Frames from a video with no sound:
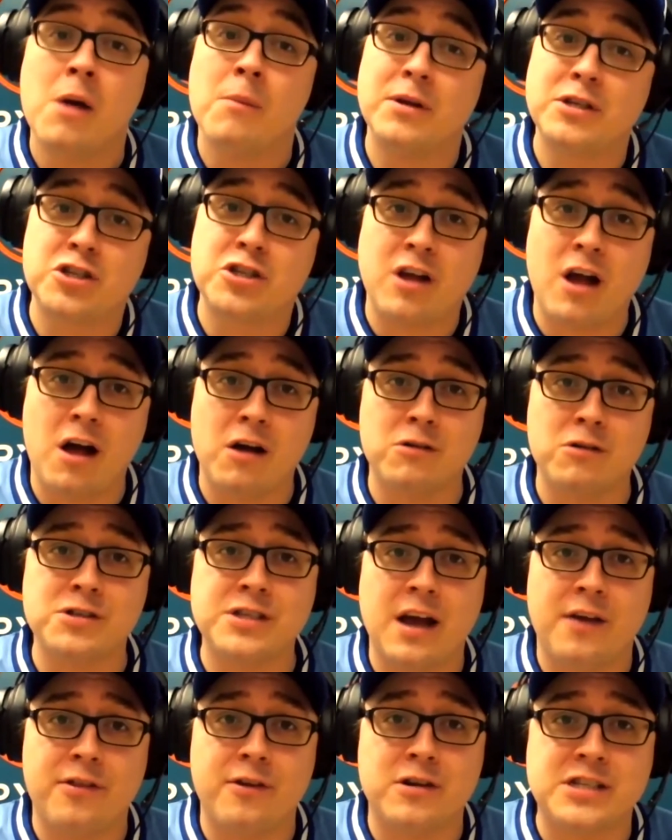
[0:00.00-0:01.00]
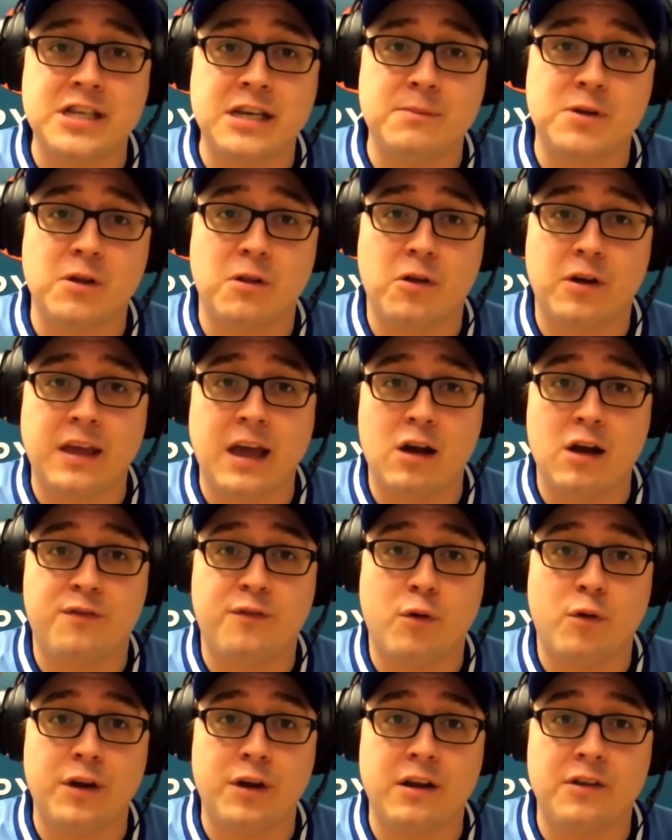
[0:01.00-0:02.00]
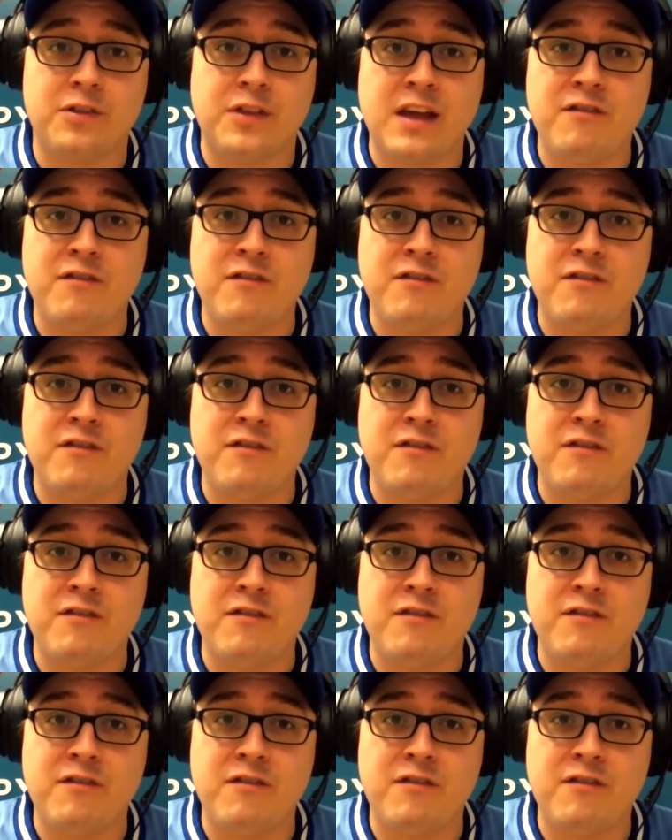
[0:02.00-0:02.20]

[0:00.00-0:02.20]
but Chicago's the other team to look out for here.